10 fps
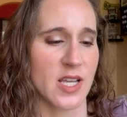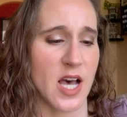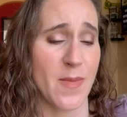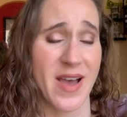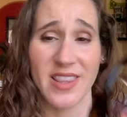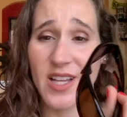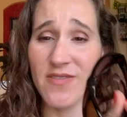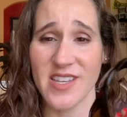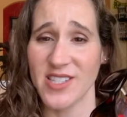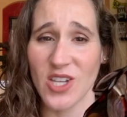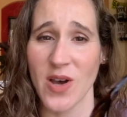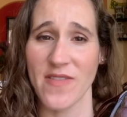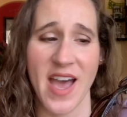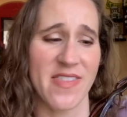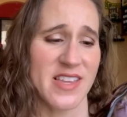Um, I love these though. I've
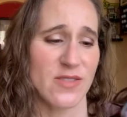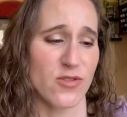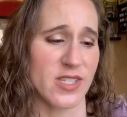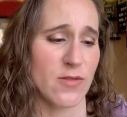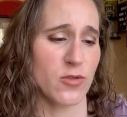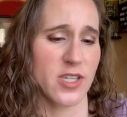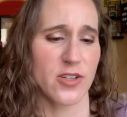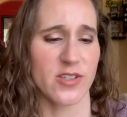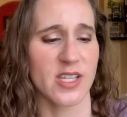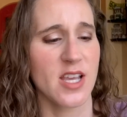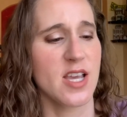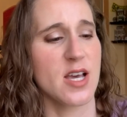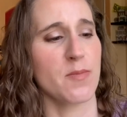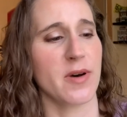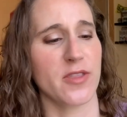had these for several years,
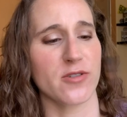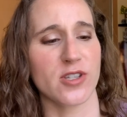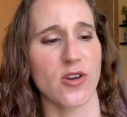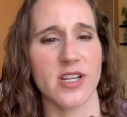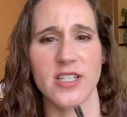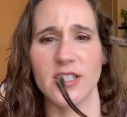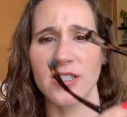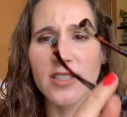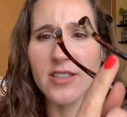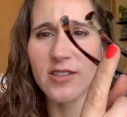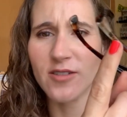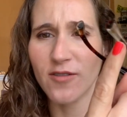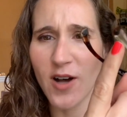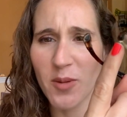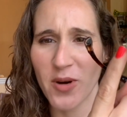but they're starting to
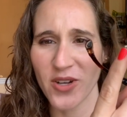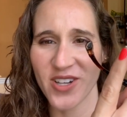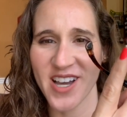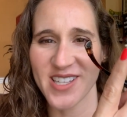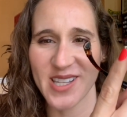fall apart, you guys.